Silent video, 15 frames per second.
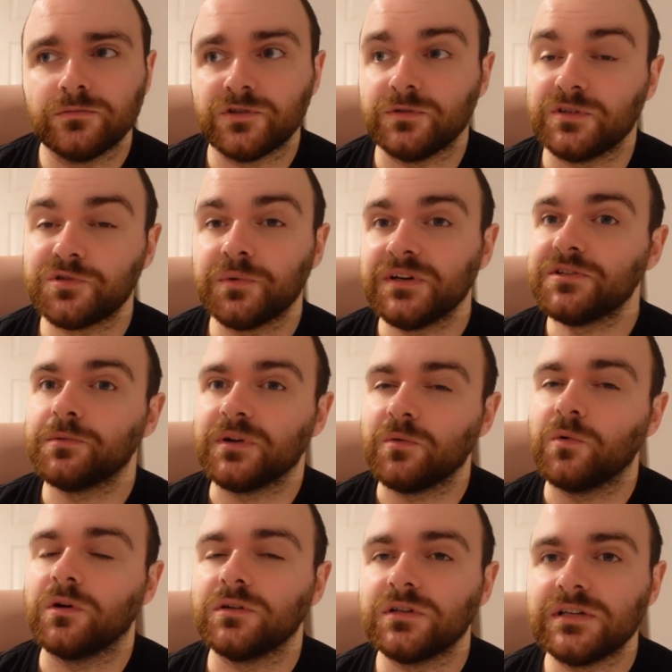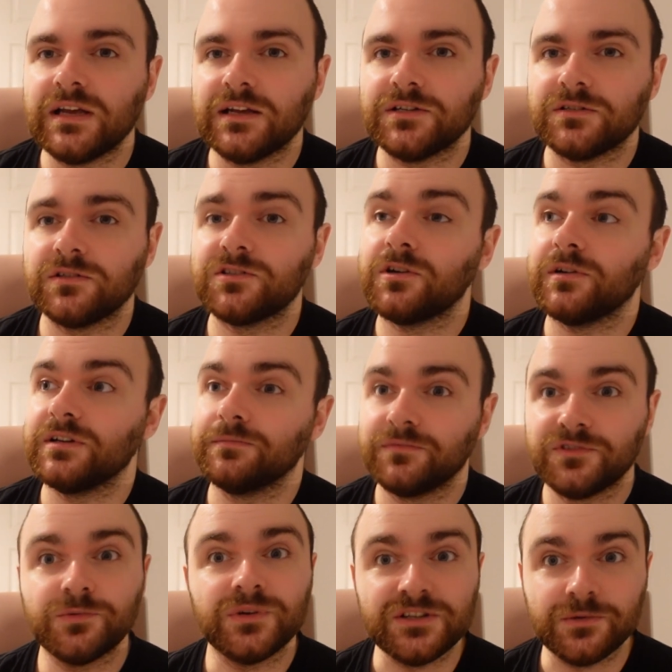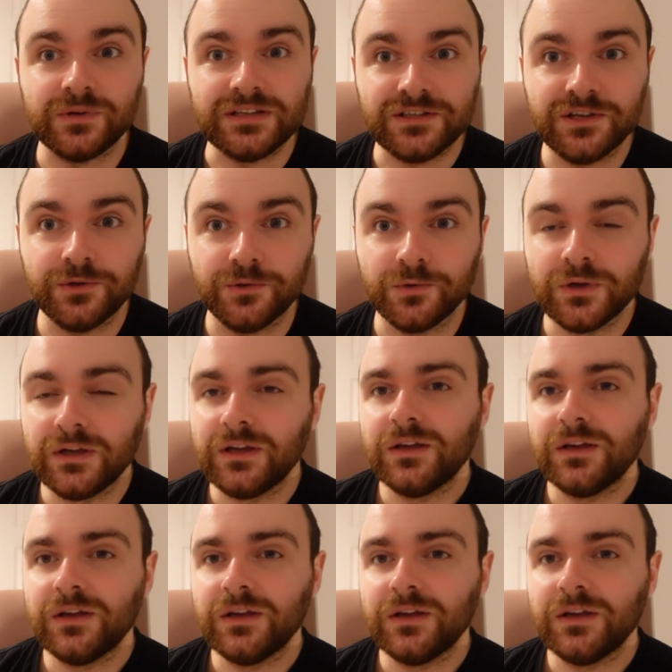so 2021, Diageo, sorry, 2022,